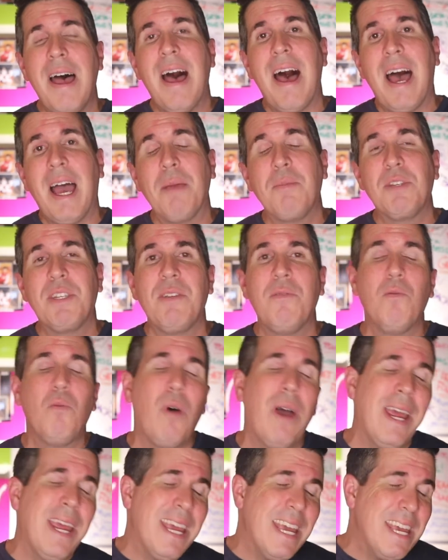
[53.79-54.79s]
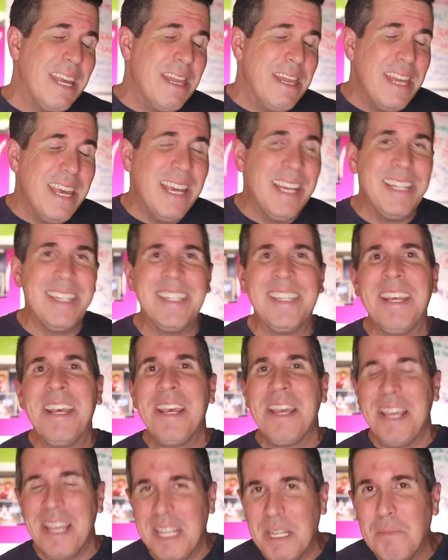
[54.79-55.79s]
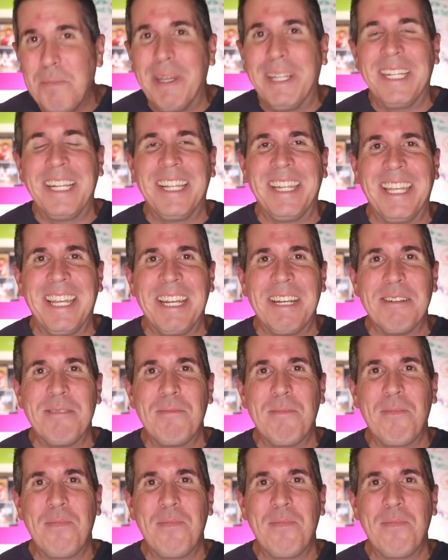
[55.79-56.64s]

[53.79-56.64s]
I'm Stephen White, and this is Building Lean.